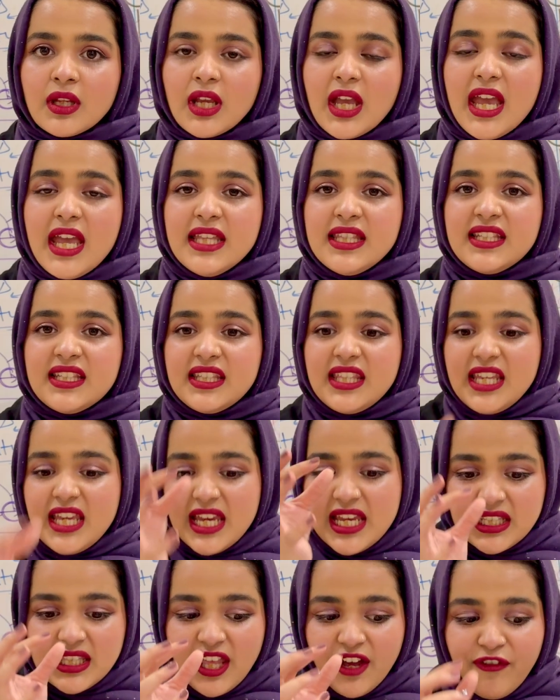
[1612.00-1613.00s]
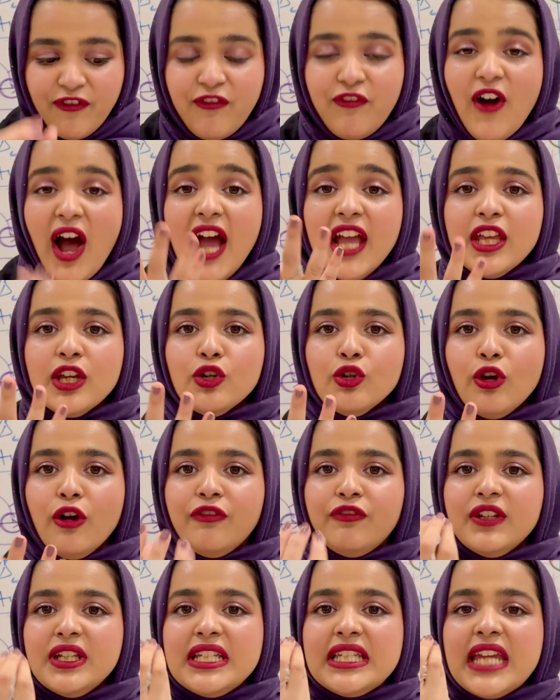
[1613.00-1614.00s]
It's the fire
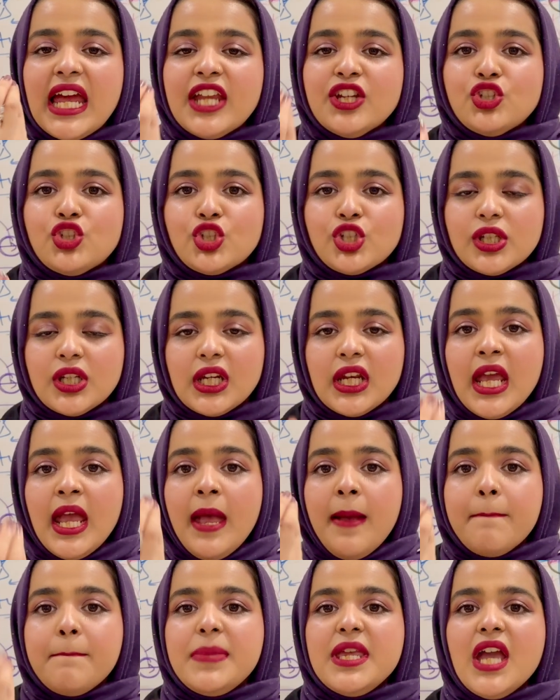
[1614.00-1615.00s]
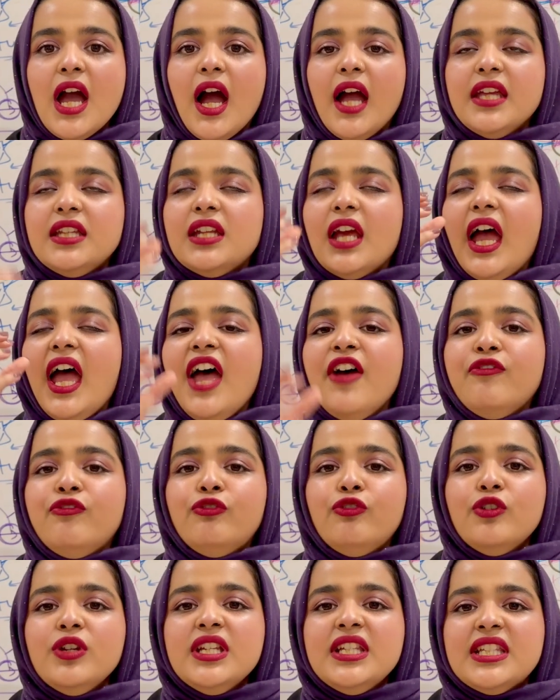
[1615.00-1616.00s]
of intention behind
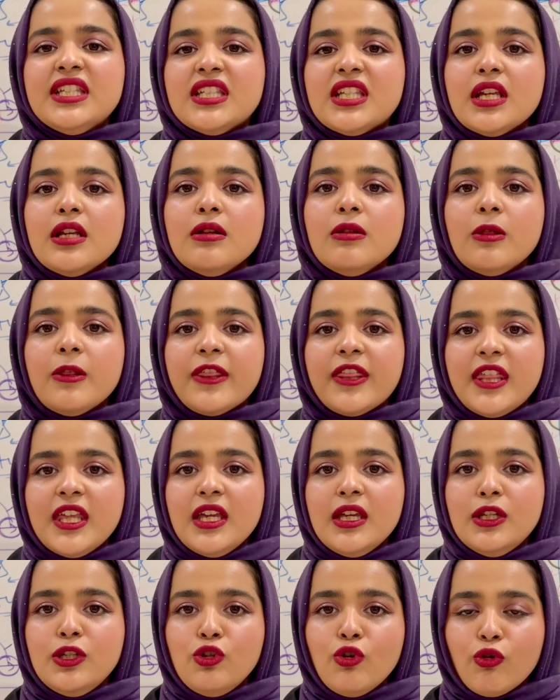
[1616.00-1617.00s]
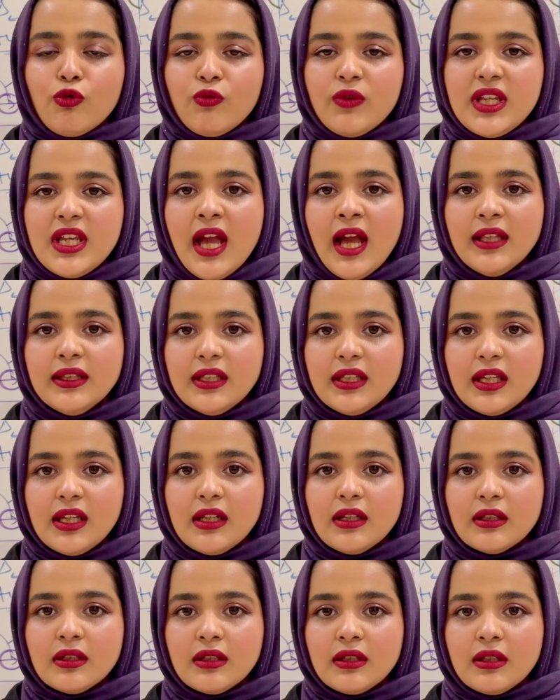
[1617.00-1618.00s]
every single thing in your reality.
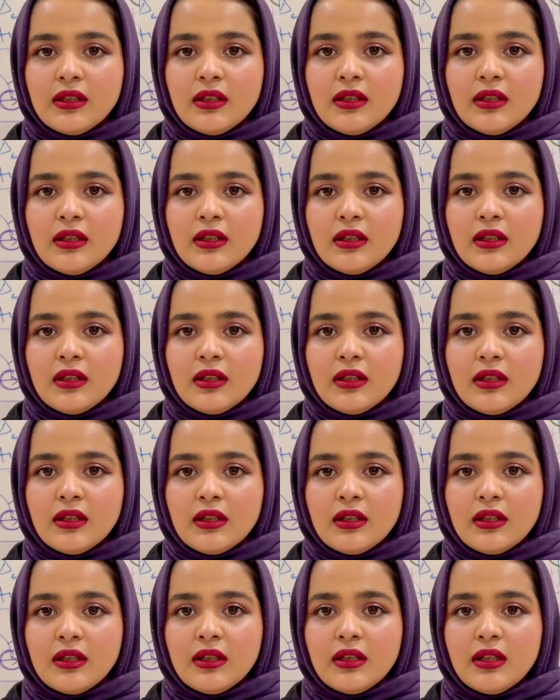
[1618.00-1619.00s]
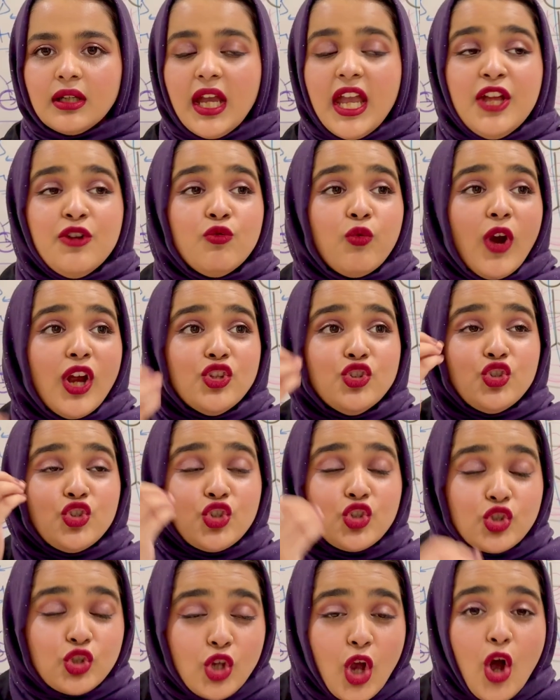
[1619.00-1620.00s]
It
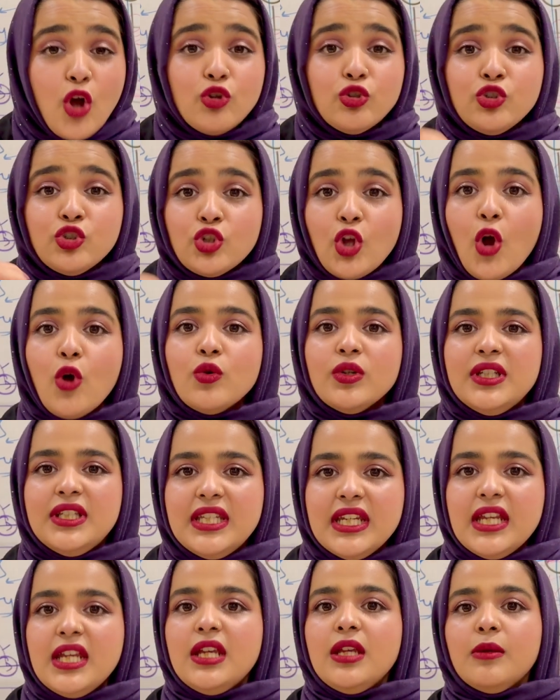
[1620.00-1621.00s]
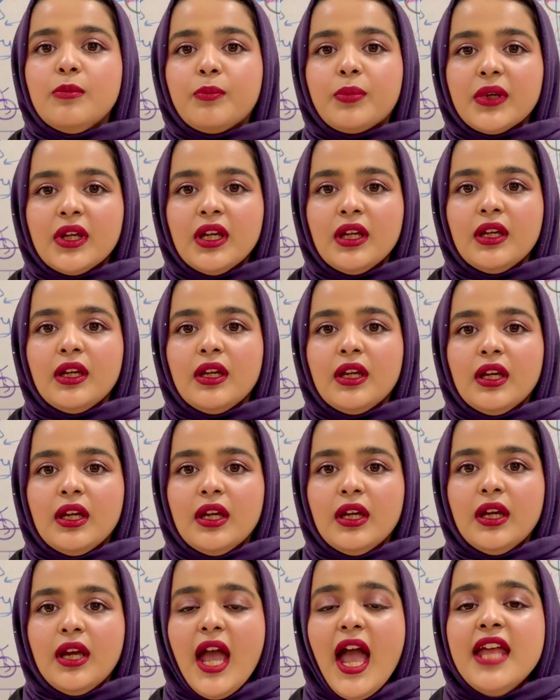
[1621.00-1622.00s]
runs so deep,
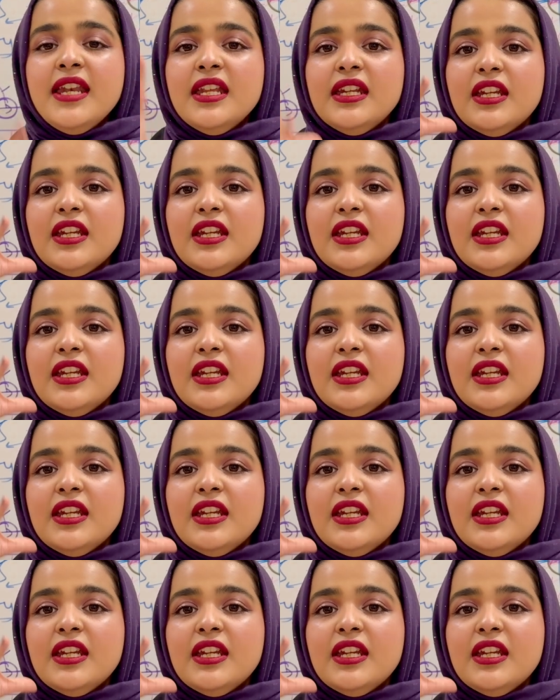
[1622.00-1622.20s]
and it